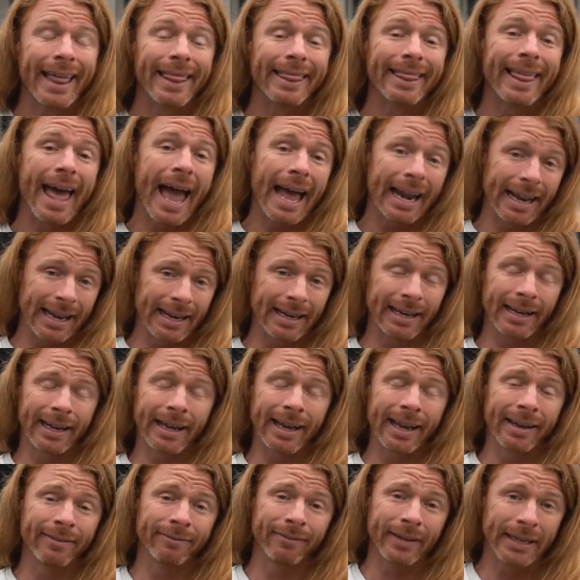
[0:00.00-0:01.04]
That
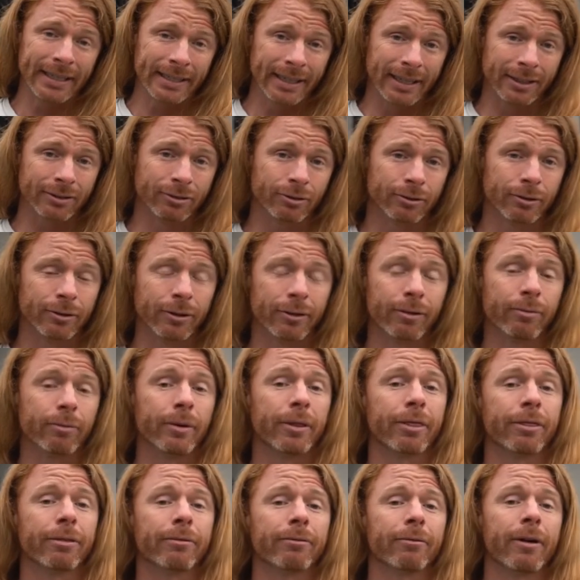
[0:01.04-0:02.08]
inconvenient truth
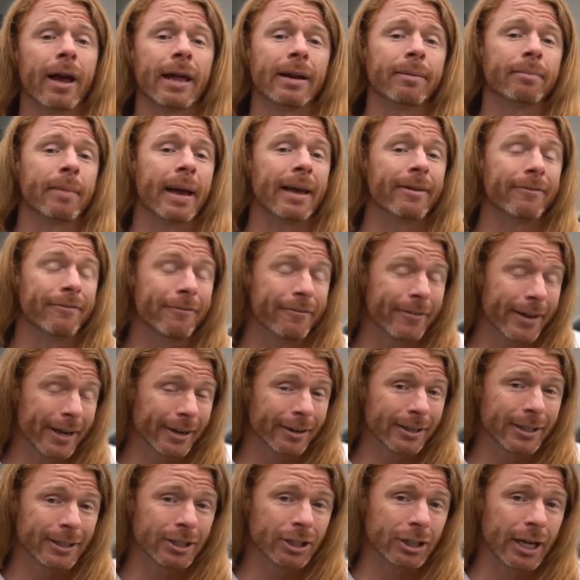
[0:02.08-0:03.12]
would threaten my
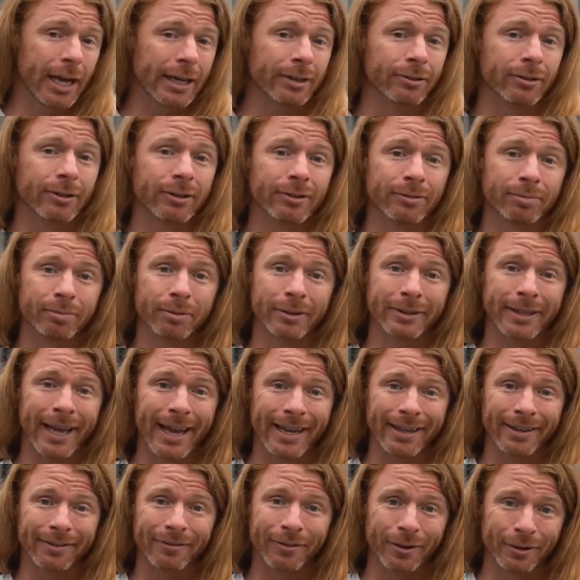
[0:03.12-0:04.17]
very generous
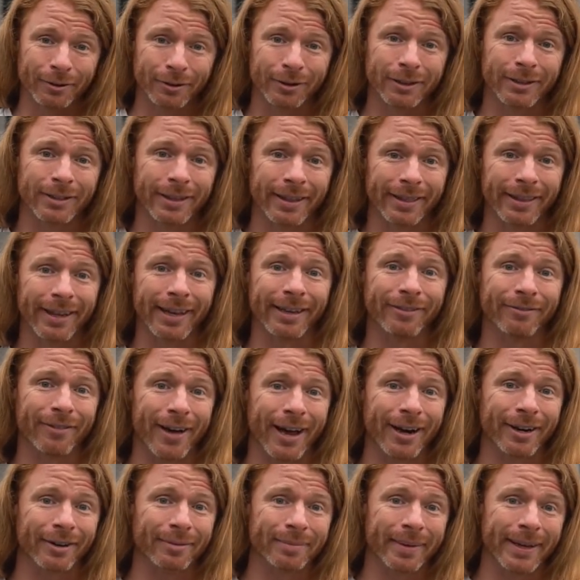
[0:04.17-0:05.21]
pretend devotion to the
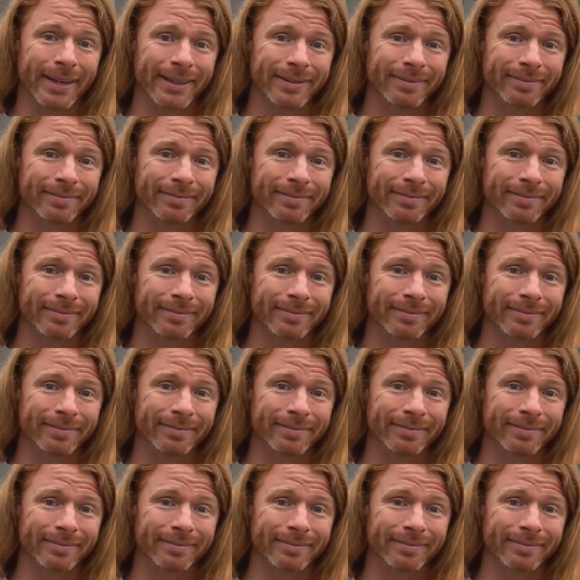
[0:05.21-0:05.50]
environment.